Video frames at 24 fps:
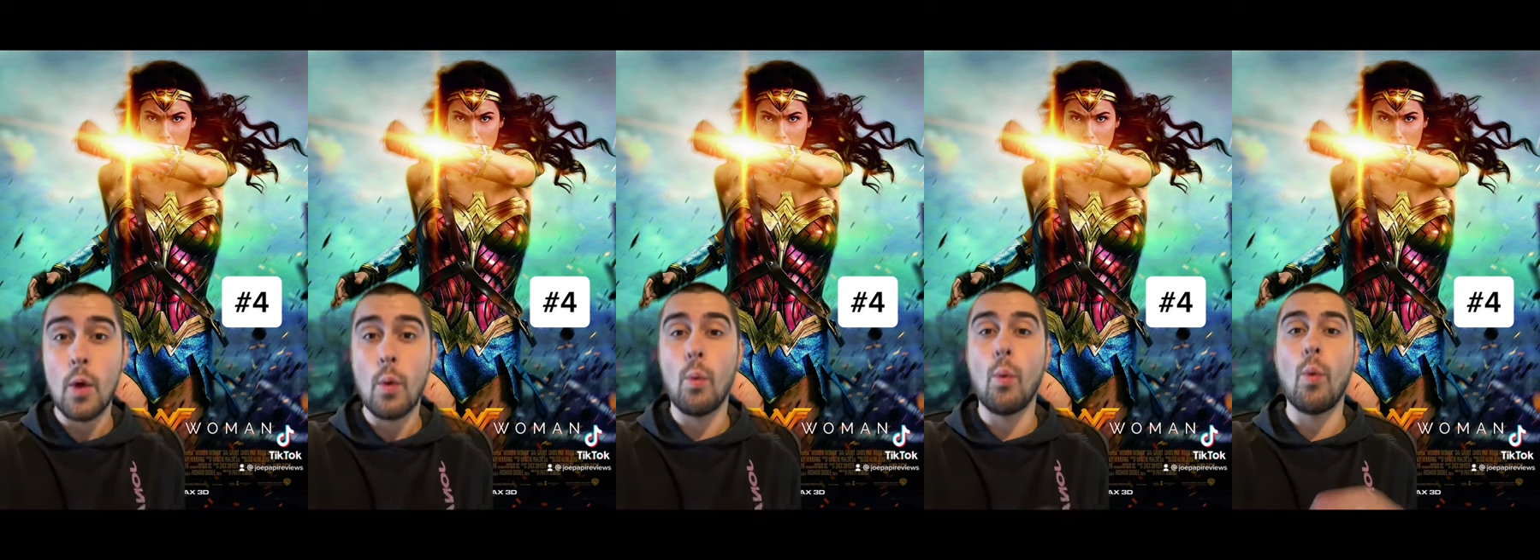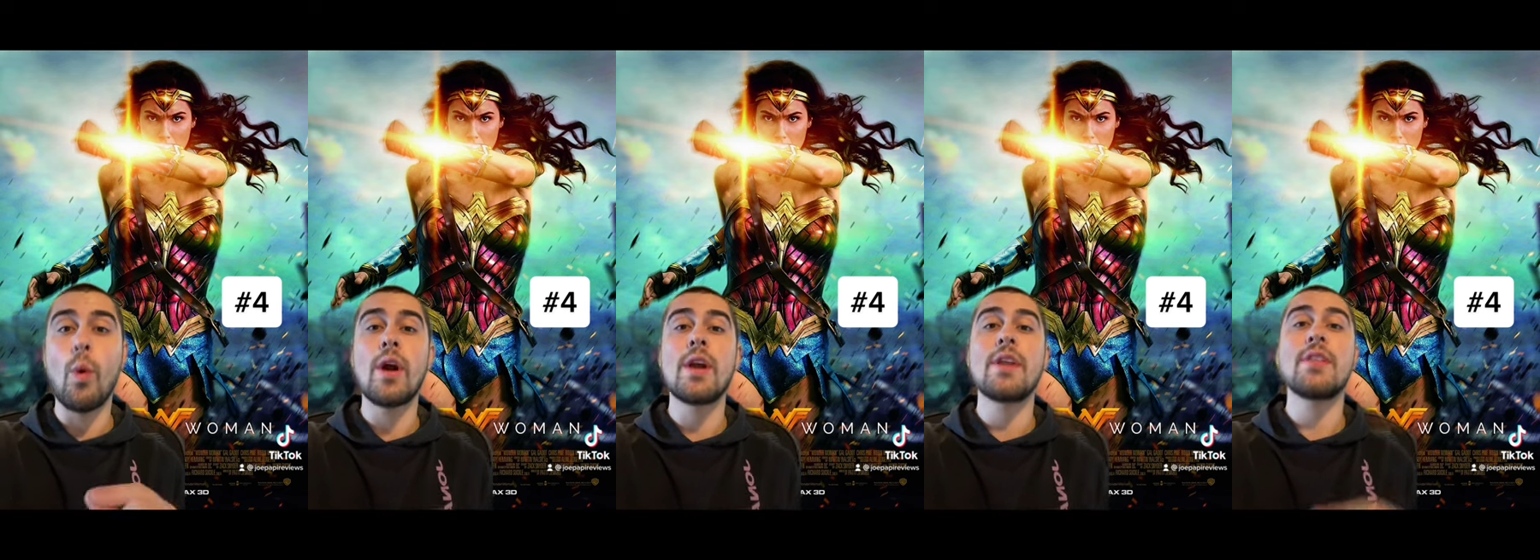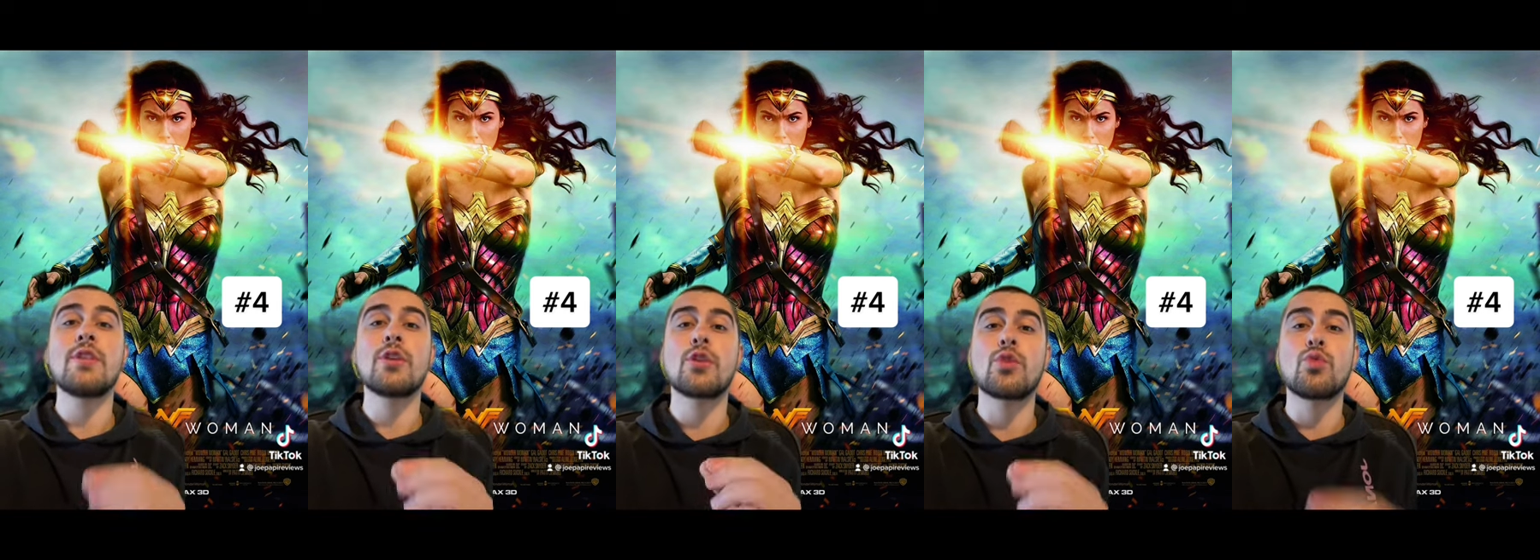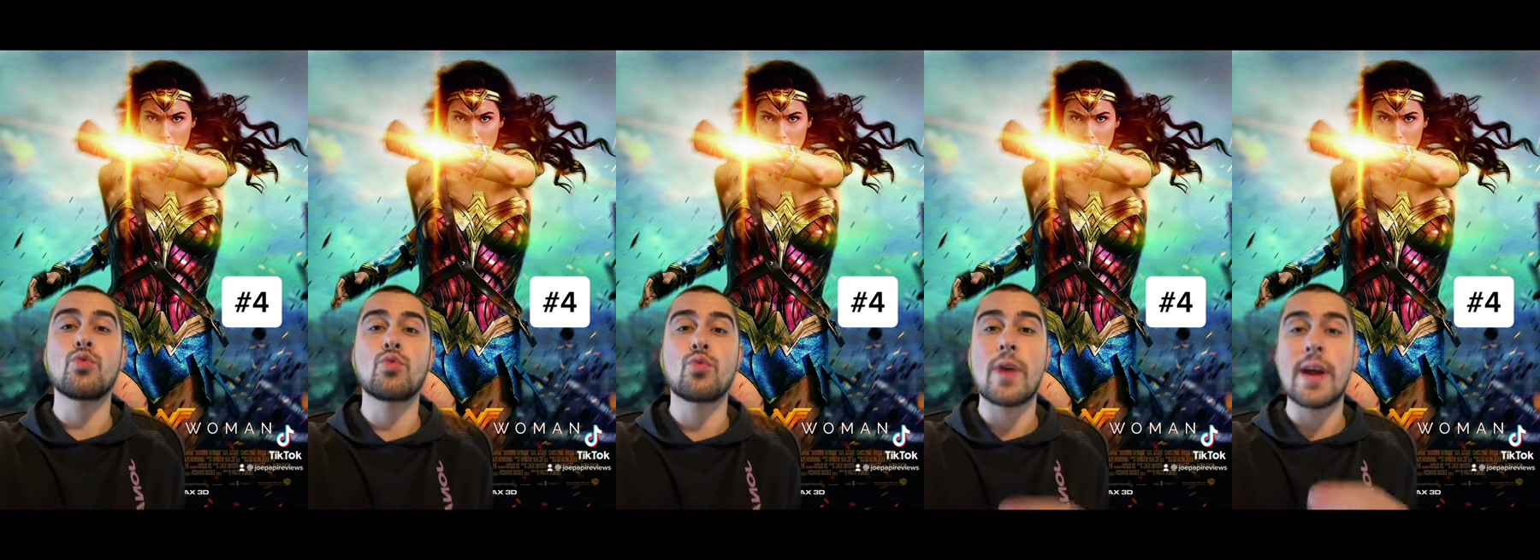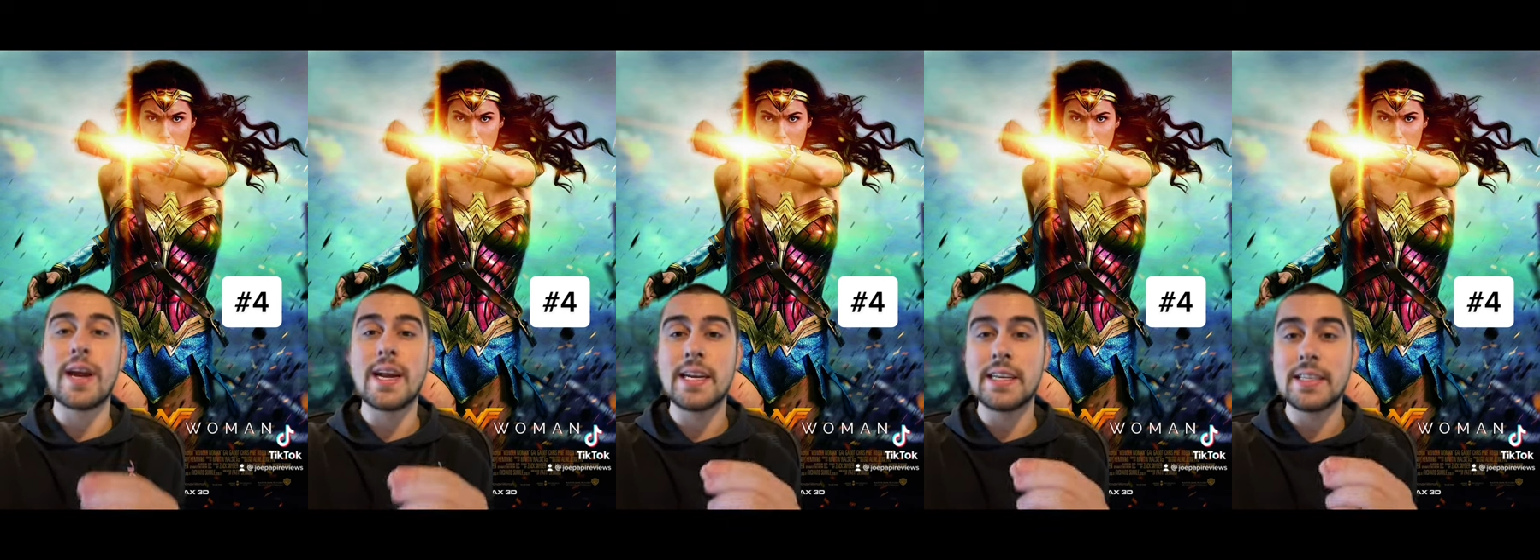one of the
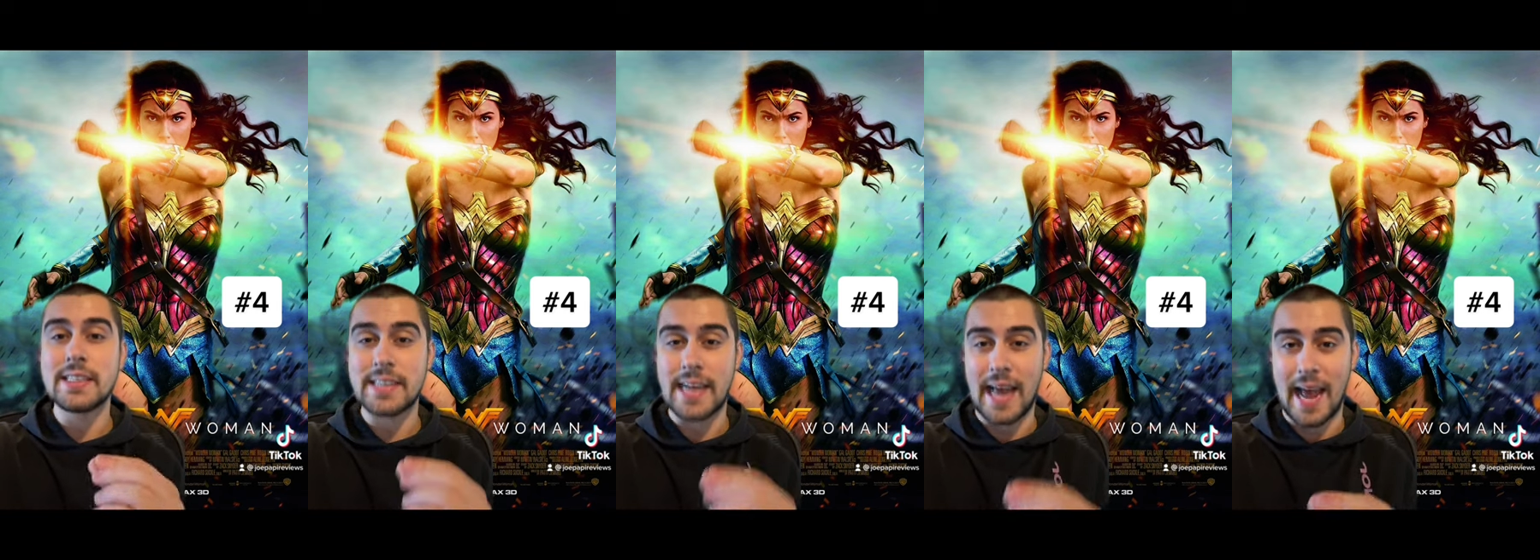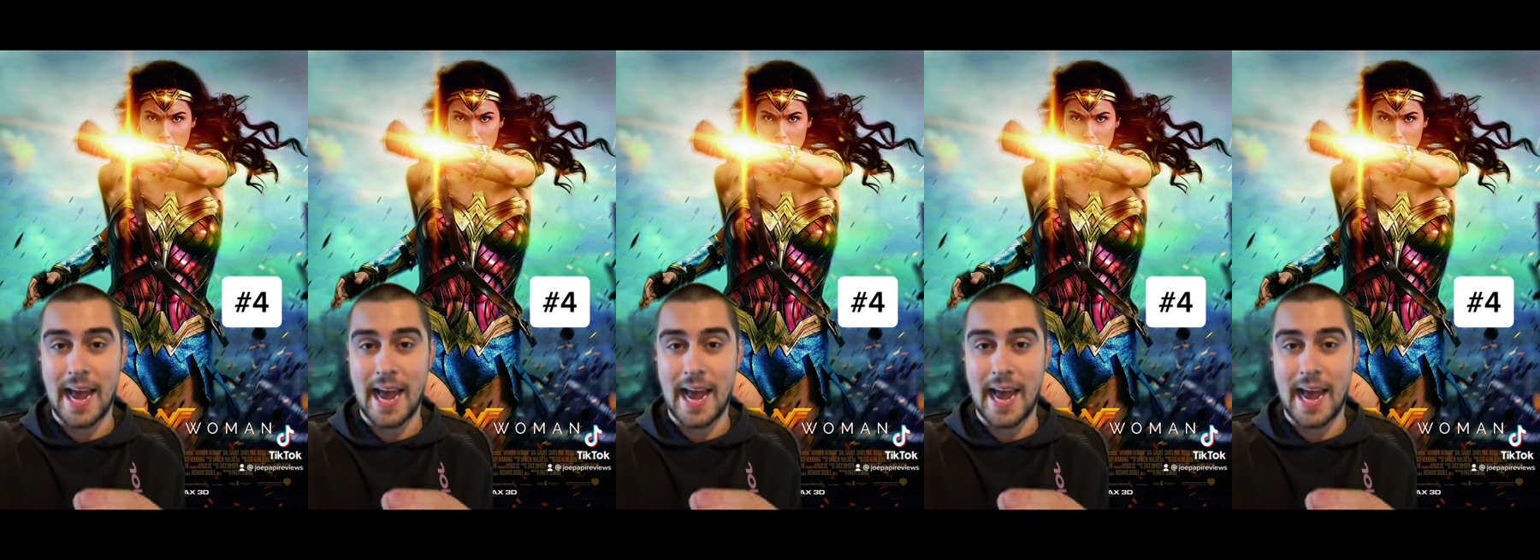greatest